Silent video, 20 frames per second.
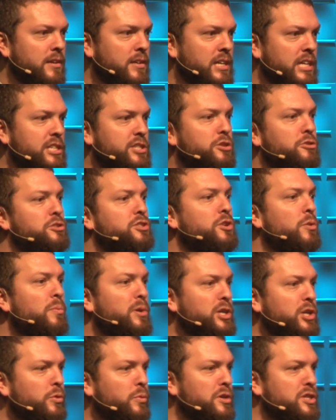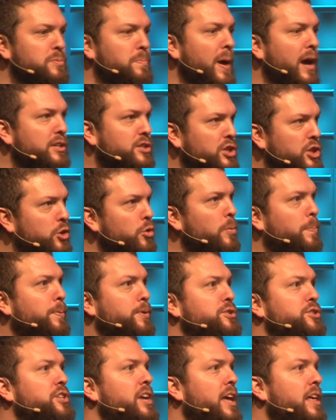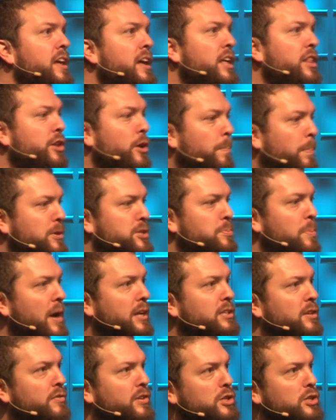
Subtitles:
Is there someone you respect, that you appreciate their perspective,